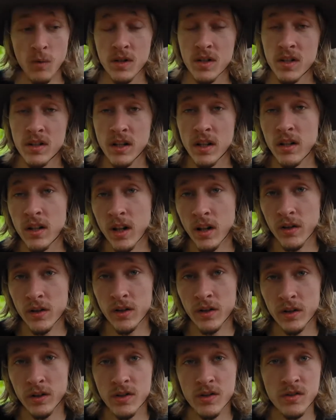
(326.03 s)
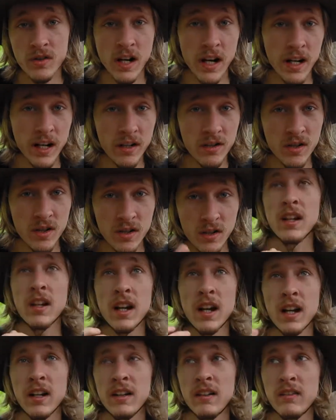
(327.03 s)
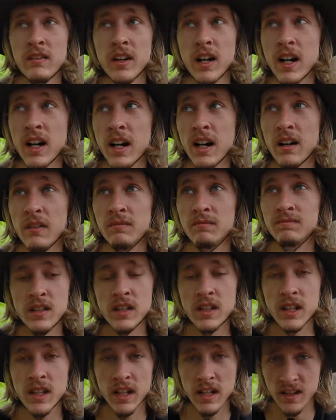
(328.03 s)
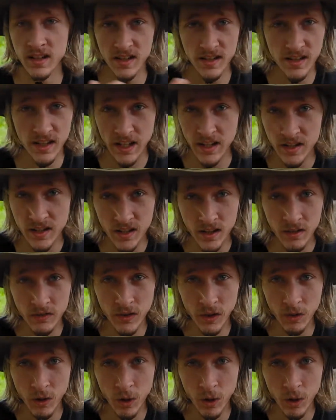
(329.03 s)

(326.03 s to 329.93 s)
which is another good strategy to kind of get a sense of the